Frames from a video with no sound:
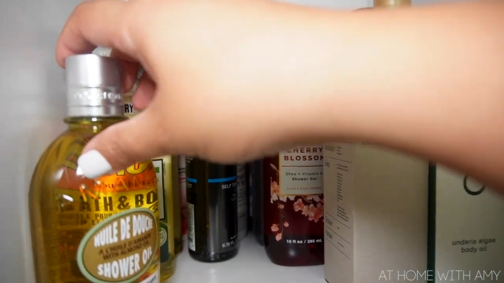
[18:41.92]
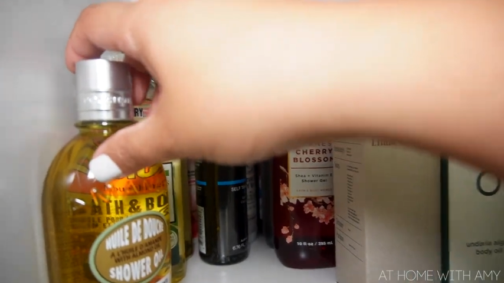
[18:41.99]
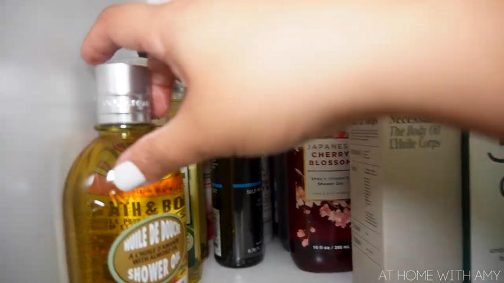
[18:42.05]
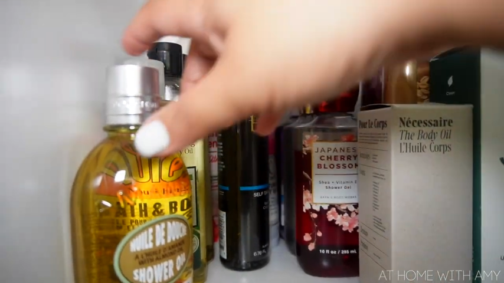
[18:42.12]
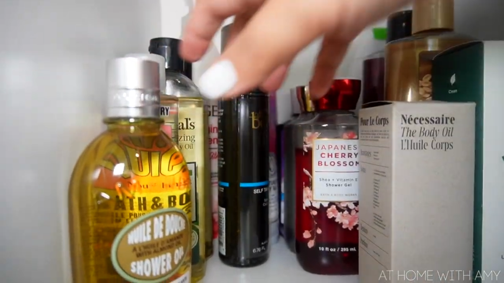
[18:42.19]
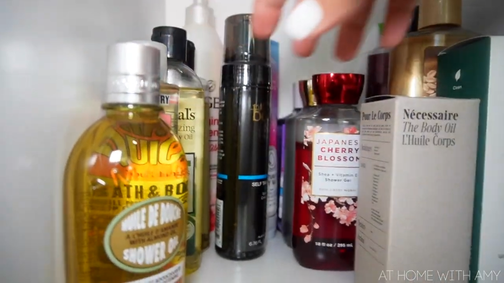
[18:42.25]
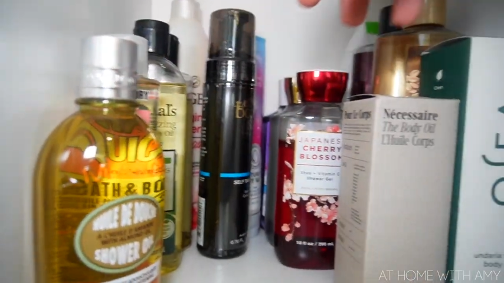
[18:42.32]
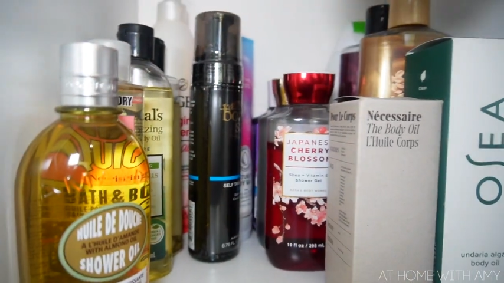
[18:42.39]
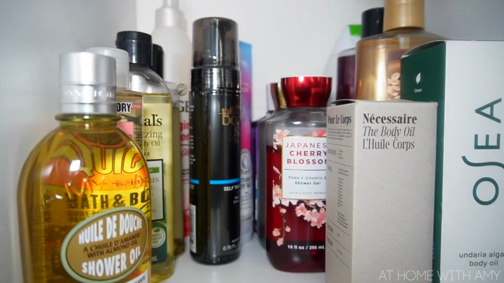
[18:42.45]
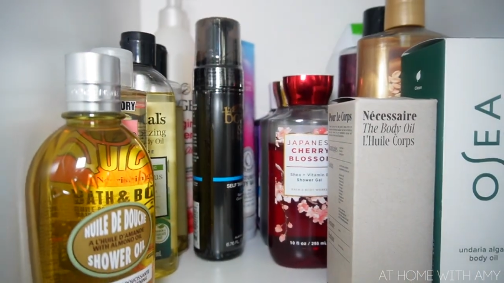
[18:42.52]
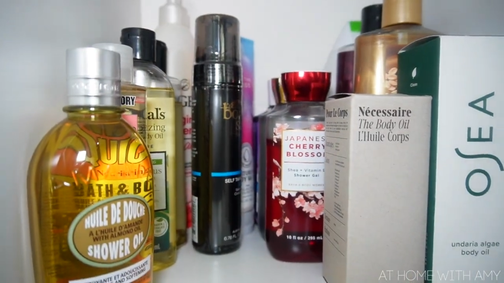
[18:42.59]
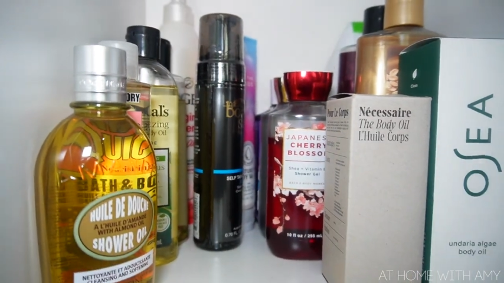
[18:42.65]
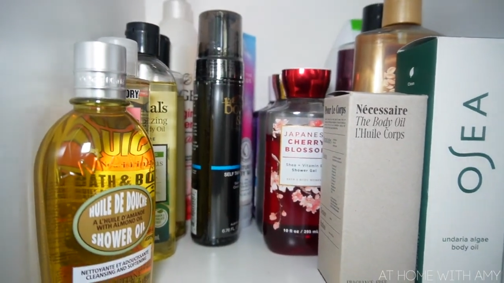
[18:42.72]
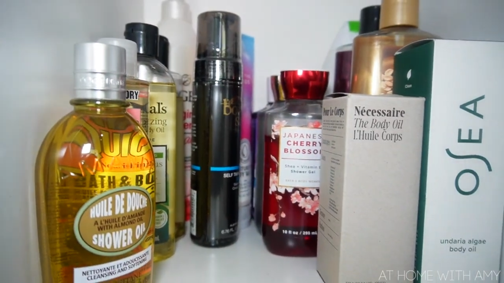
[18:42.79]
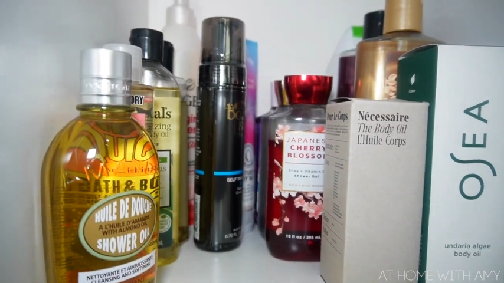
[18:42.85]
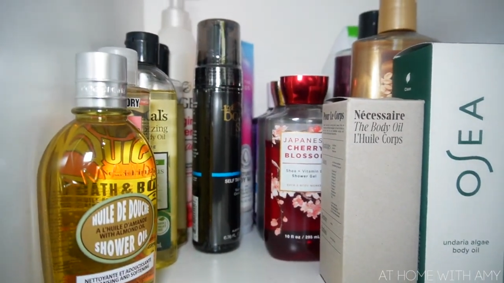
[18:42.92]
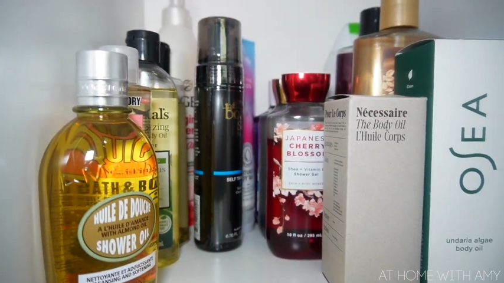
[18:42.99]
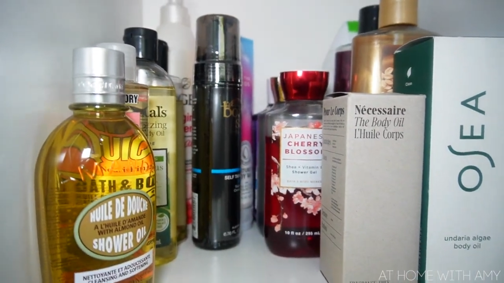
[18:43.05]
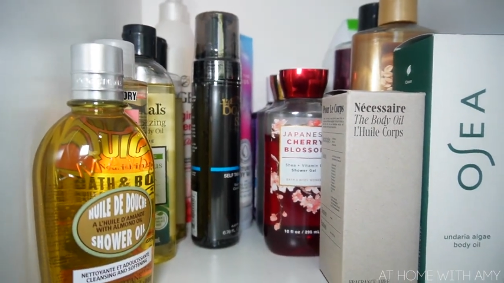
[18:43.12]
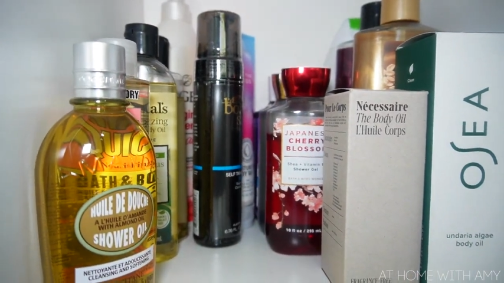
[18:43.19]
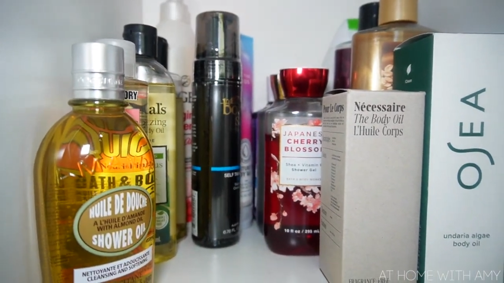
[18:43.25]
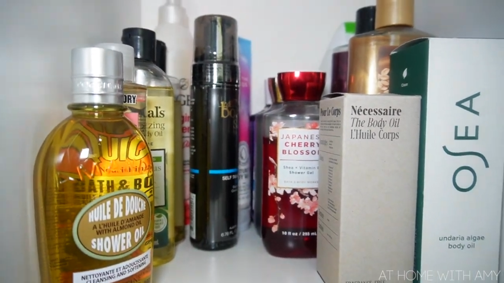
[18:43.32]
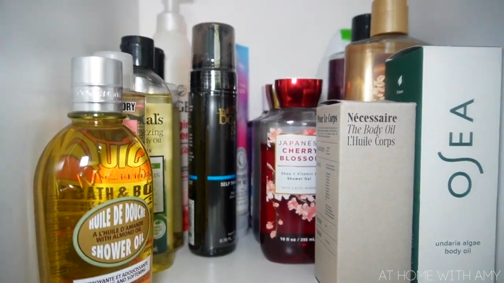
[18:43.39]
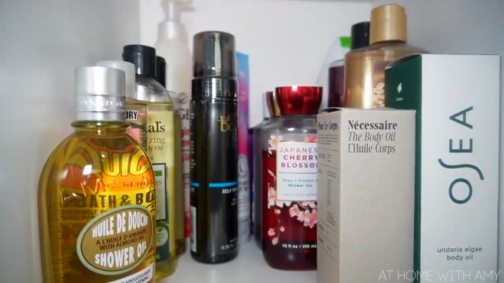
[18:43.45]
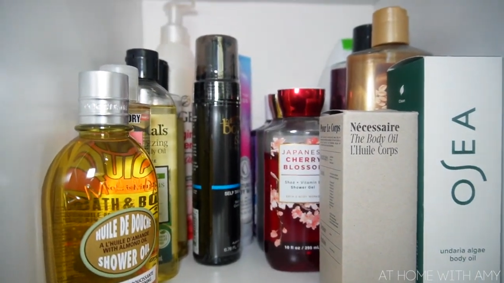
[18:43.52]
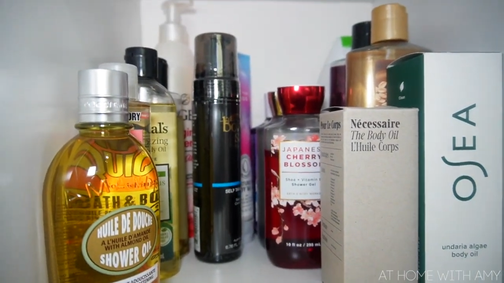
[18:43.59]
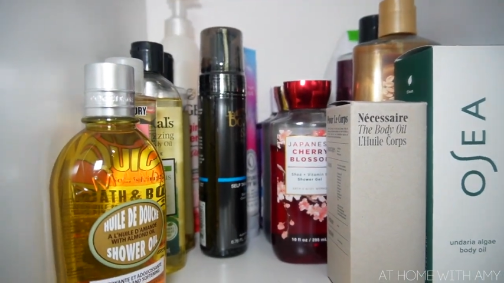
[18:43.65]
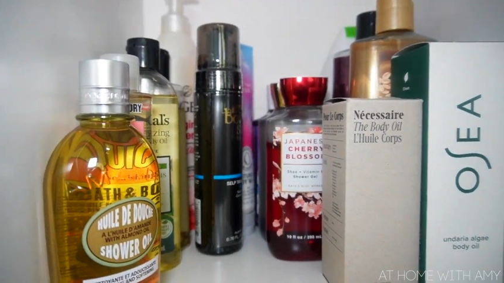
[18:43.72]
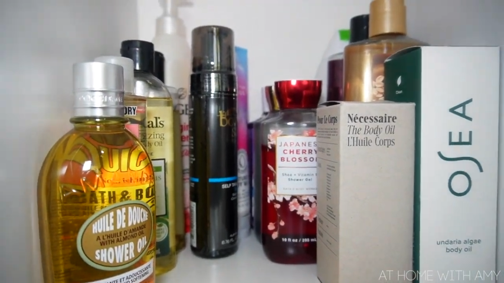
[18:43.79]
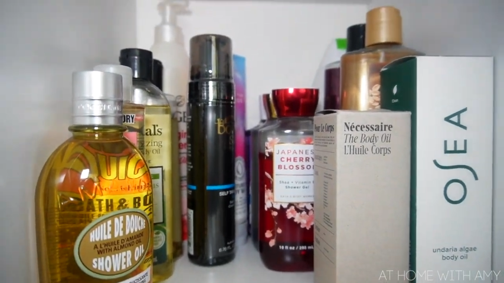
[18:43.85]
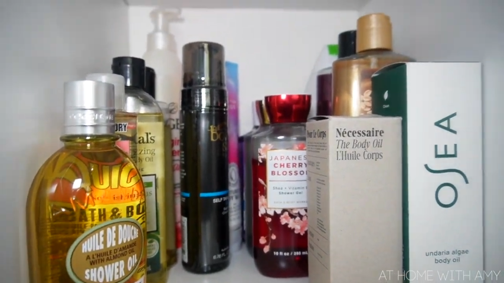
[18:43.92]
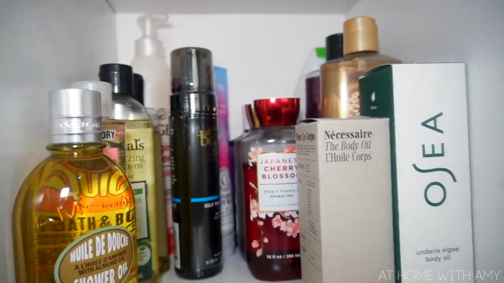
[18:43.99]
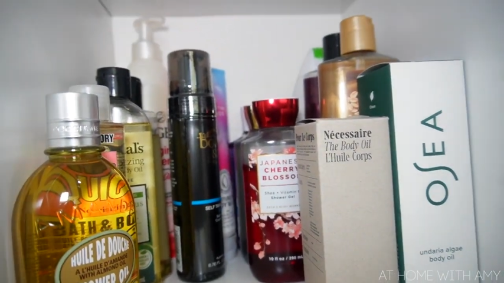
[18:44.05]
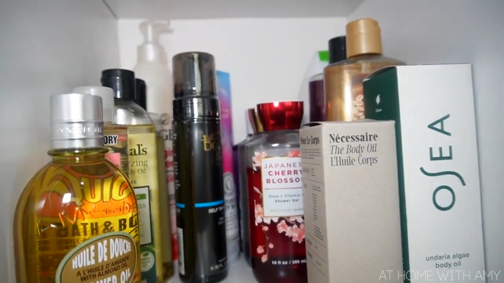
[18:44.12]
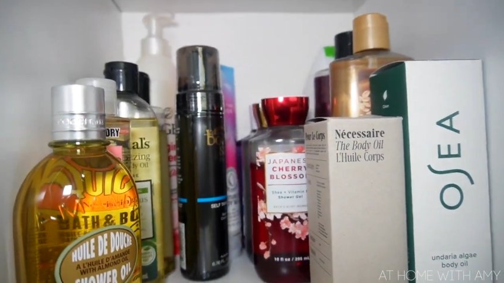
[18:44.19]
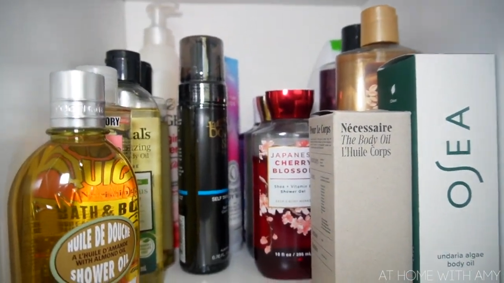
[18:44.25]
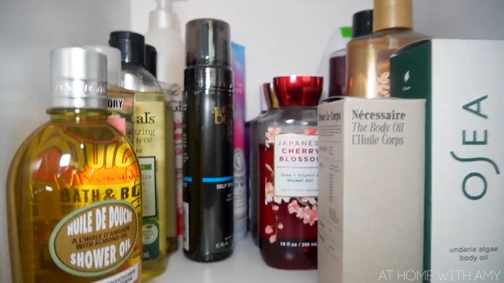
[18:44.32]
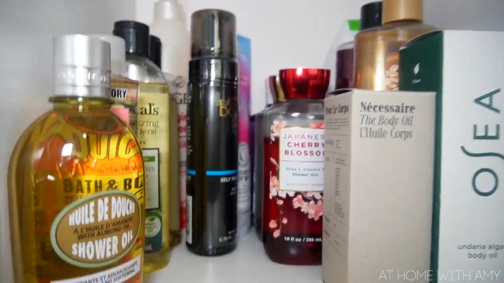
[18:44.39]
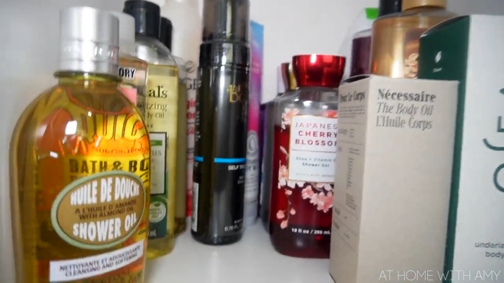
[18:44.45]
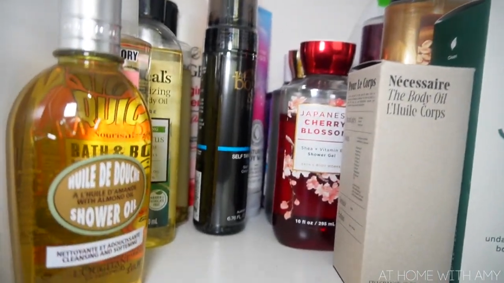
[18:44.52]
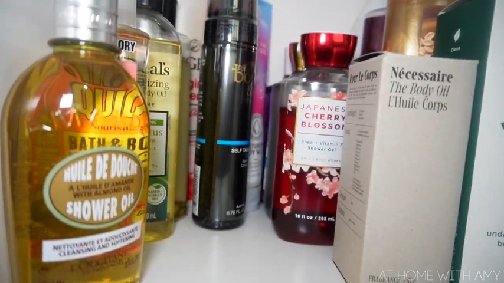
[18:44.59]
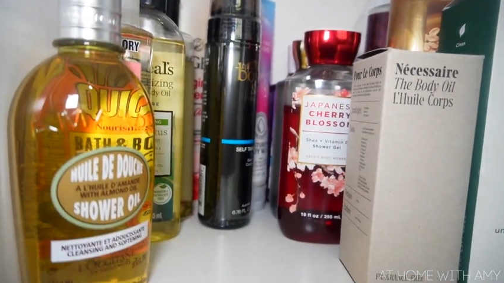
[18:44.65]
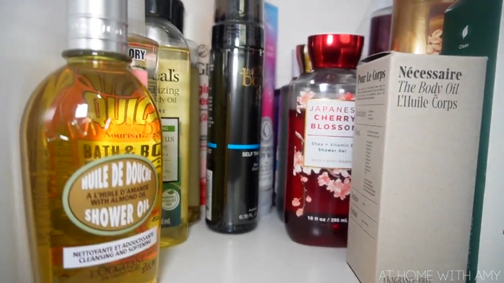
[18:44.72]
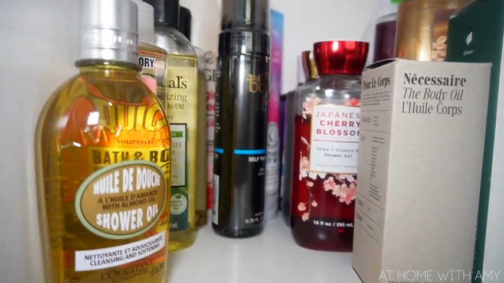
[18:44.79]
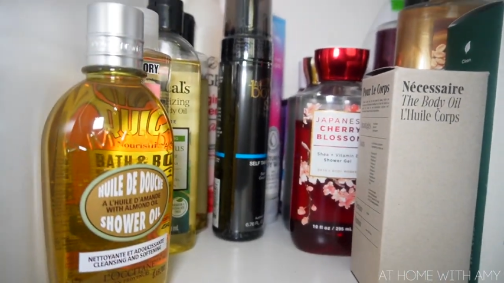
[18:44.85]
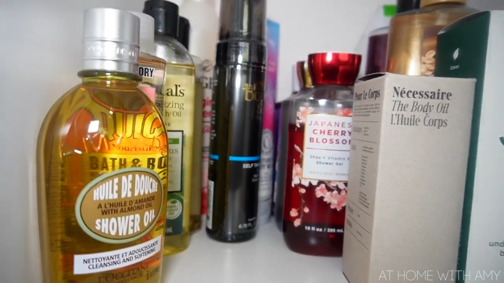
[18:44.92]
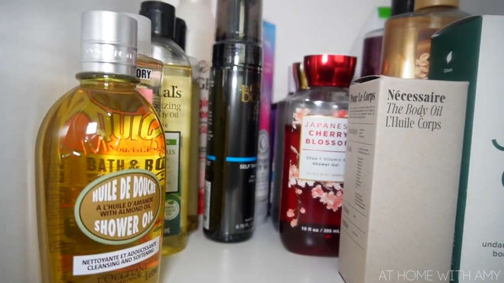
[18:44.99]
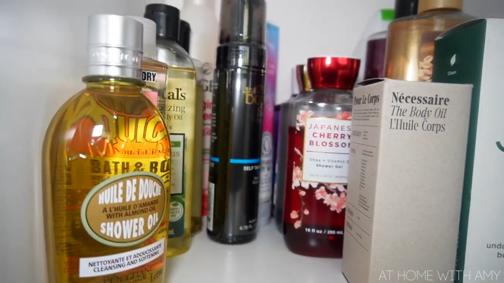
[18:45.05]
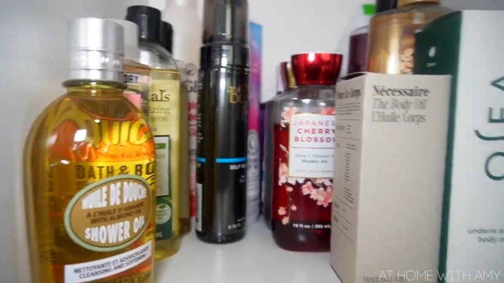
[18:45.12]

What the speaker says: Nobody's mouth can be seen.